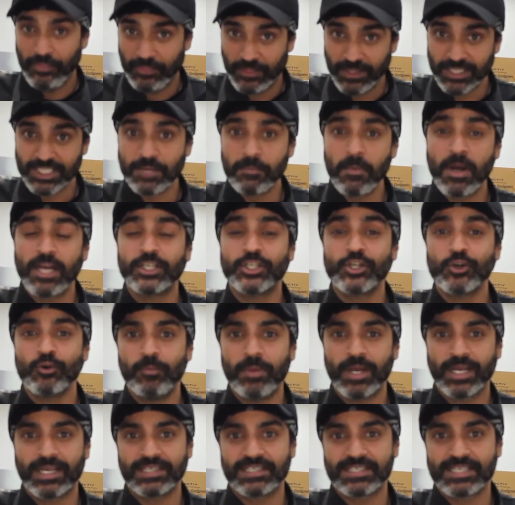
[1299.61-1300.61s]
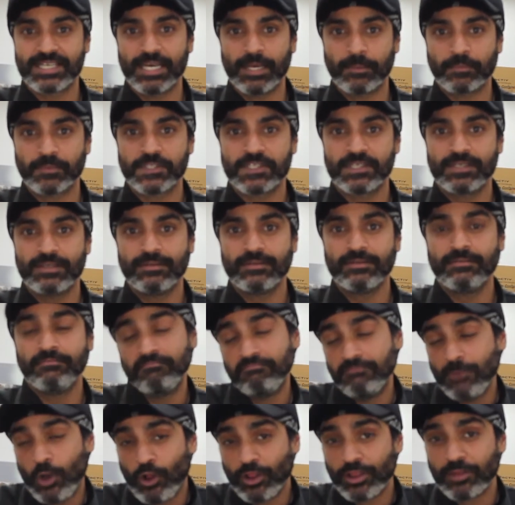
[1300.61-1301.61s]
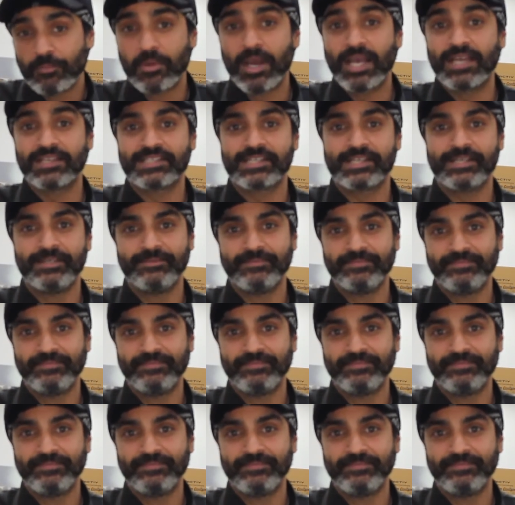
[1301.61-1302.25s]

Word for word: These are my two biggest tips. All the best.